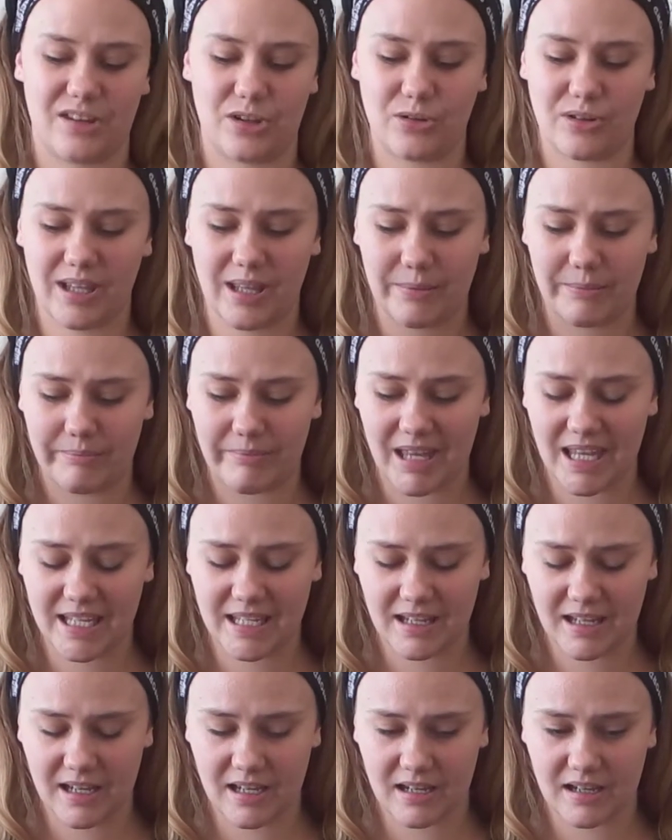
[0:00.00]
You can
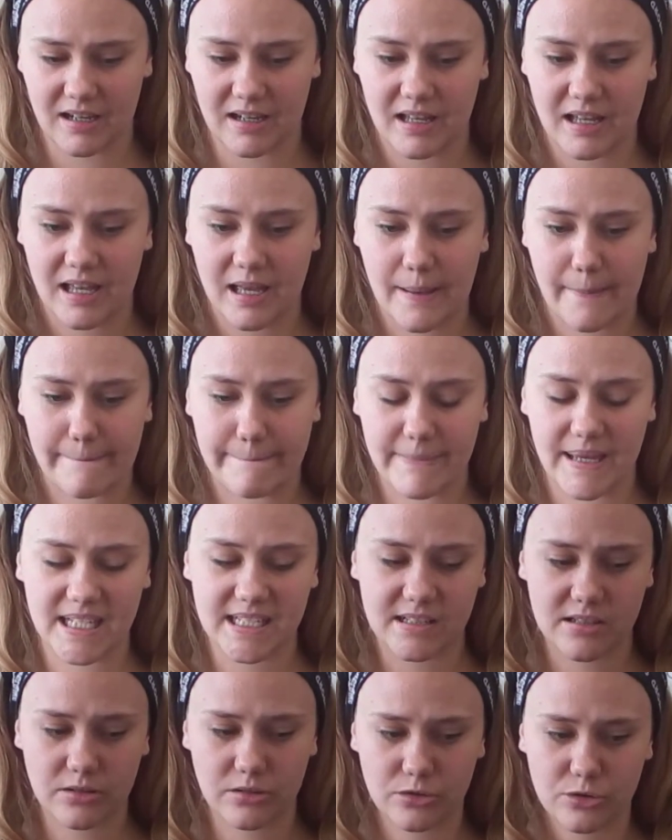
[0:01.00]
make a
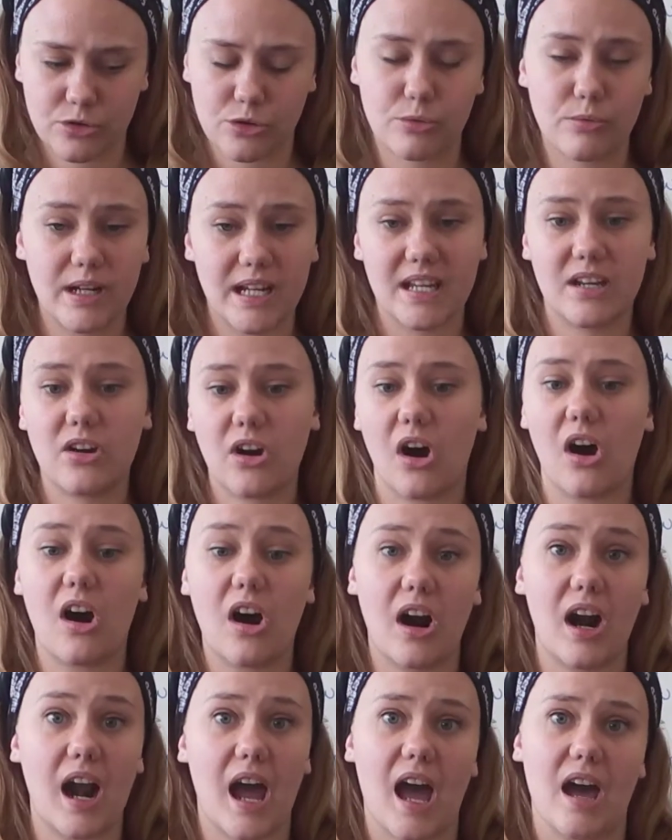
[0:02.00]
metal toy
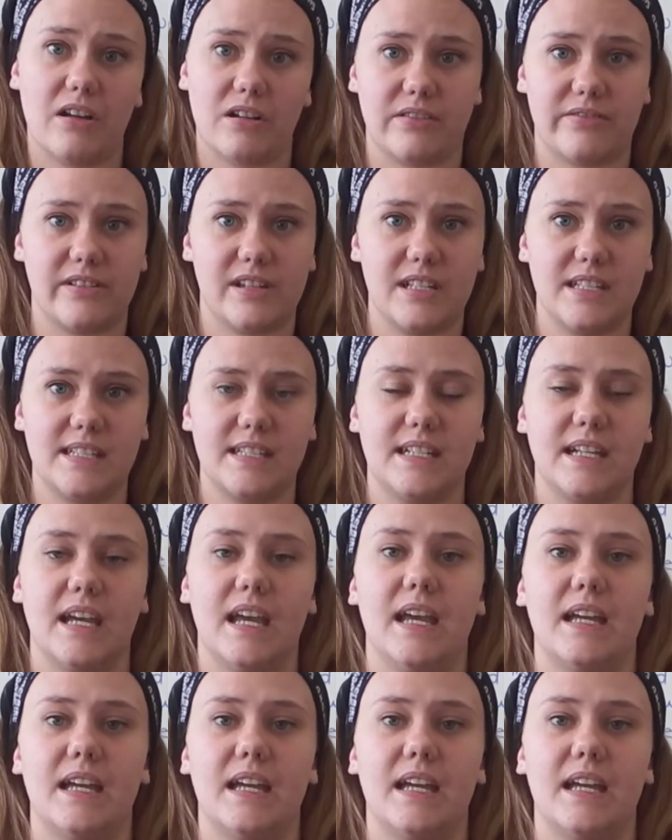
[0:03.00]
car out of it.